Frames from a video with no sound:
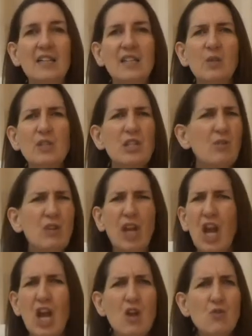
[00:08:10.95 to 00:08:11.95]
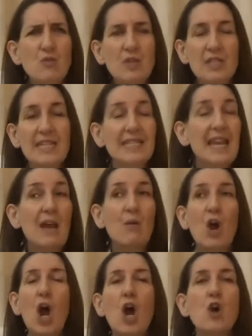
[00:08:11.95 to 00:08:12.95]
that was so closed is now
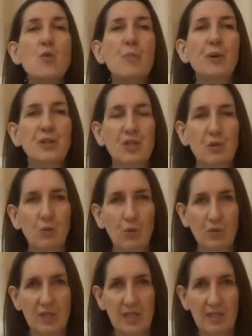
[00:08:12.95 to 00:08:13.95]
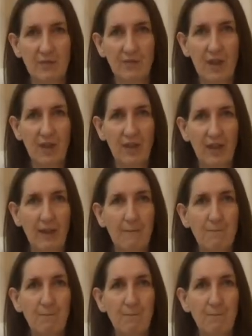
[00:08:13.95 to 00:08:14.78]
open towards his father.